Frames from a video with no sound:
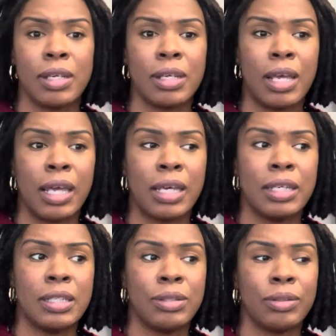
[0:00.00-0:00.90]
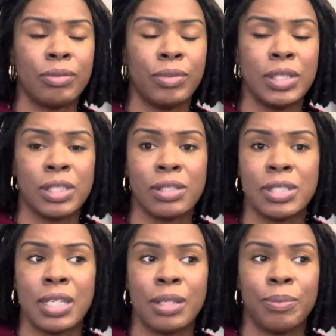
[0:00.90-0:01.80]
and we shall
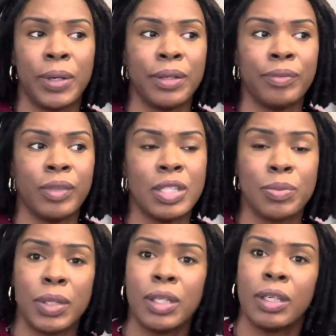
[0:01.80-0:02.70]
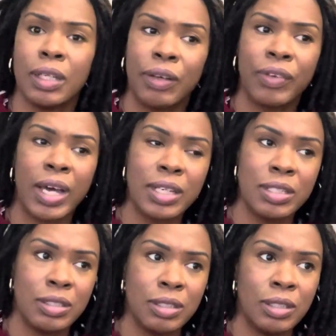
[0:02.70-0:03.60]
see. But it's been good. I've
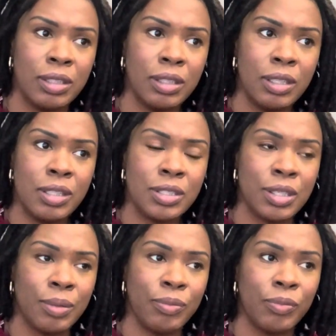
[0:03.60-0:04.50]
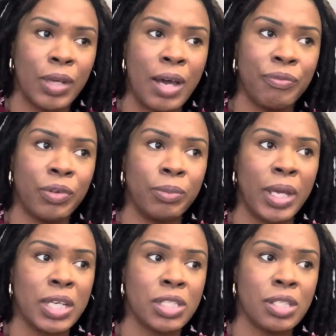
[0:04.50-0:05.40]
gotten some
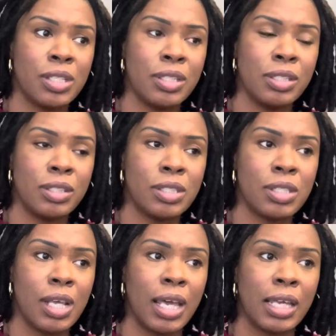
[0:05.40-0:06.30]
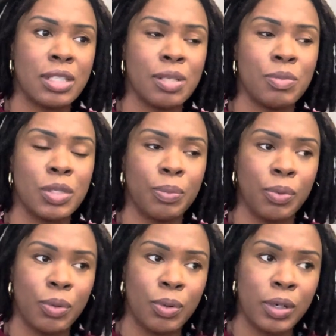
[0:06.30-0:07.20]
confirmations and some
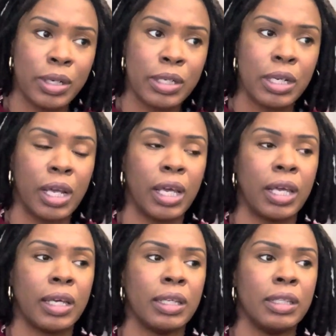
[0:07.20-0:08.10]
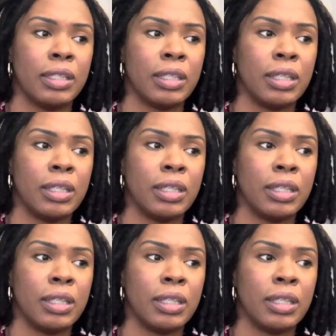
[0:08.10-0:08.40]
support, and